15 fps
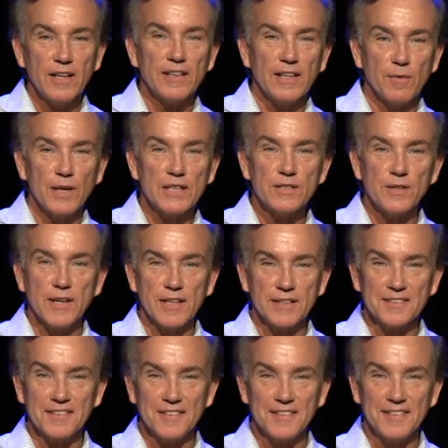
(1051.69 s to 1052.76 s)
They raise their hand
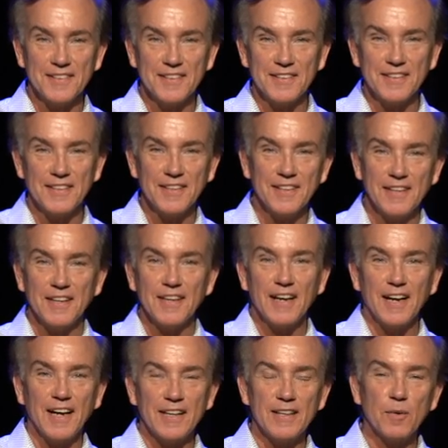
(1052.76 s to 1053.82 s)

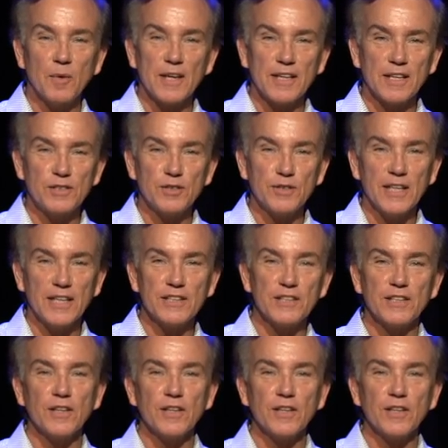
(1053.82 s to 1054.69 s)
and they want to get your attention.